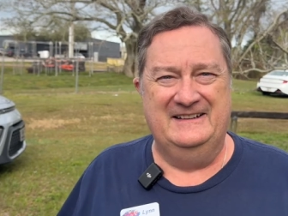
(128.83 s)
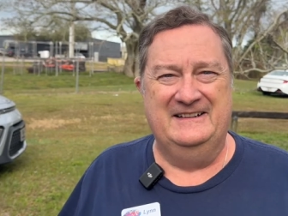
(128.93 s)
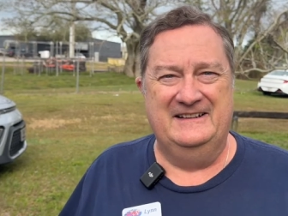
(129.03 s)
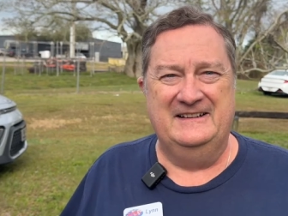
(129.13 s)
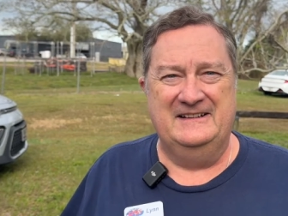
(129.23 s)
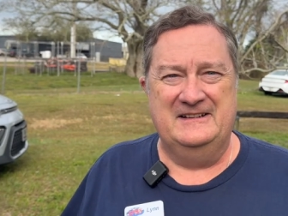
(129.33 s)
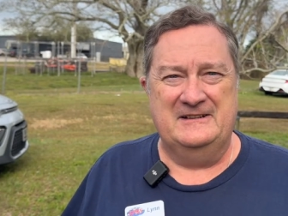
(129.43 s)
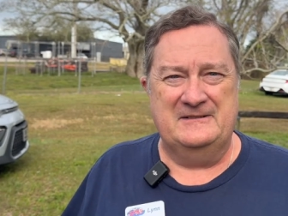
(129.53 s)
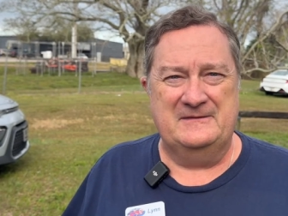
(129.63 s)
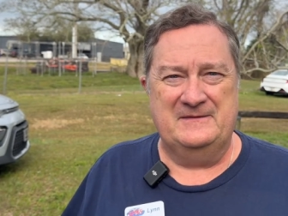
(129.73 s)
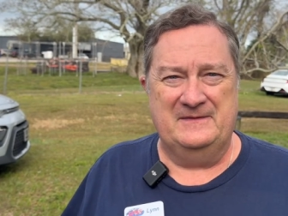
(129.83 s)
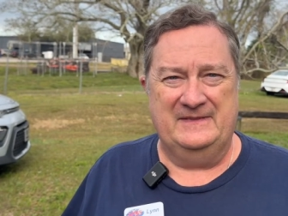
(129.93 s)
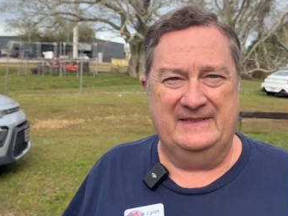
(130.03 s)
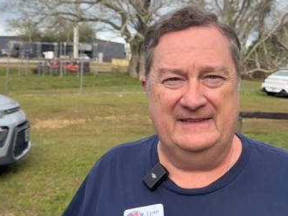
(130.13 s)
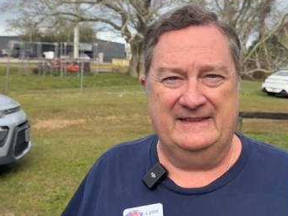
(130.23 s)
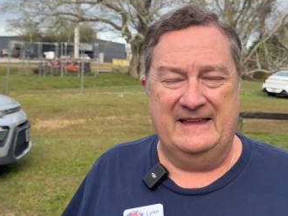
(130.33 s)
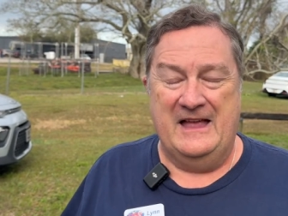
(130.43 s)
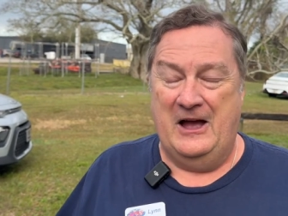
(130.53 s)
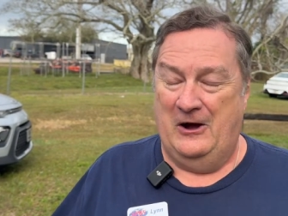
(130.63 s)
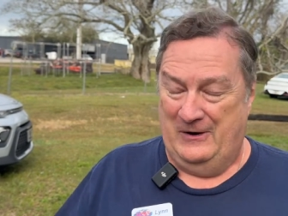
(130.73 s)
How do how do you do that?
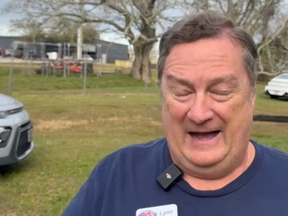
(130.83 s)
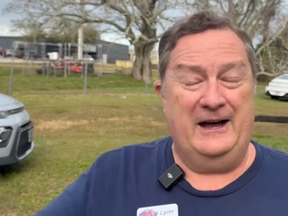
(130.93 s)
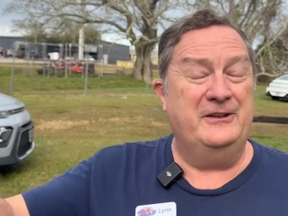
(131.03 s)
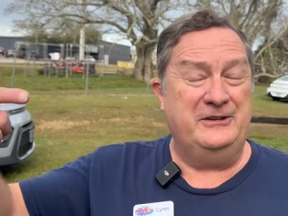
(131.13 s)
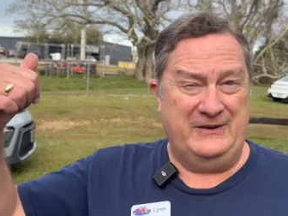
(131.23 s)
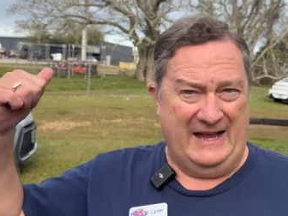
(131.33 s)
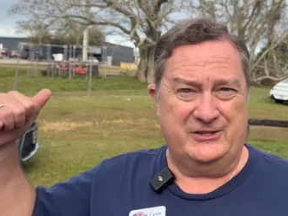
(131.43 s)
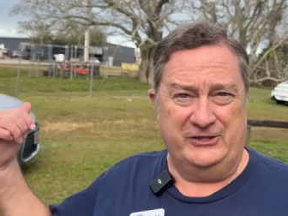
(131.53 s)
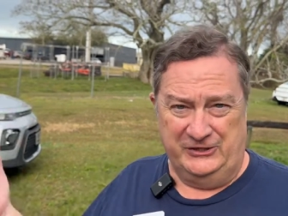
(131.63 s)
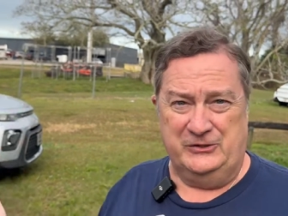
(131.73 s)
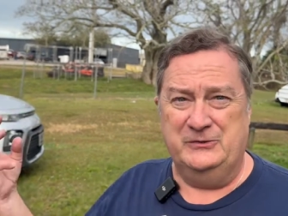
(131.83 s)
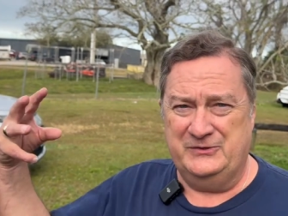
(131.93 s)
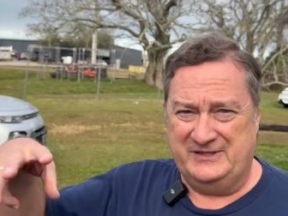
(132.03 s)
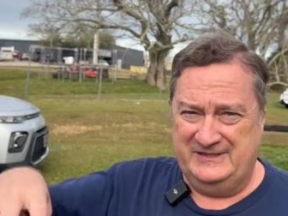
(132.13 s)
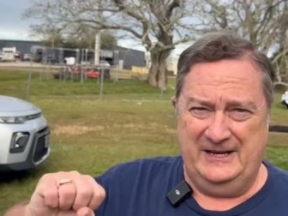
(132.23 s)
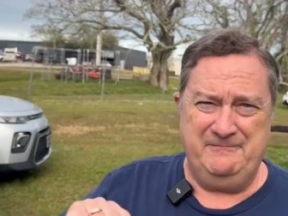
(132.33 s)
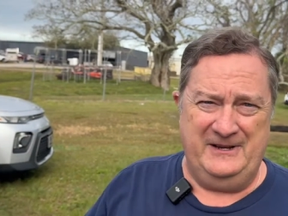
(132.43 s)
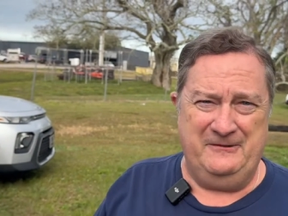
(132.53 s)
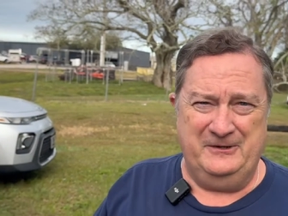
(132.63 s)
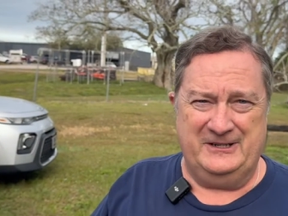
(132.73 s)
Oh, how do you actually use the temp
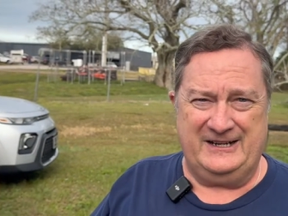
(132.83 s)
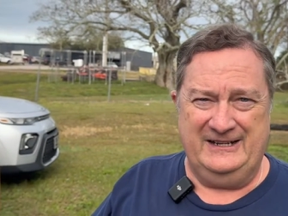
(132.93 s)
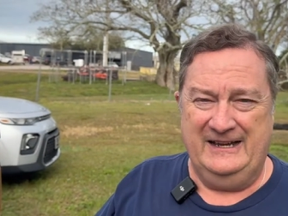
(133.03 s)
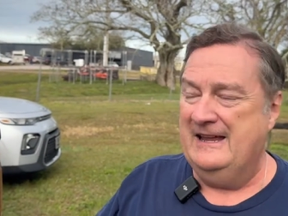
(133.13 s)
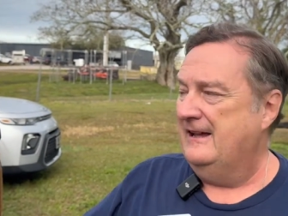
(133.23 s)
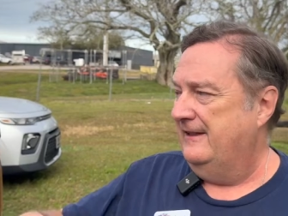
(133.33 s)
network? Right.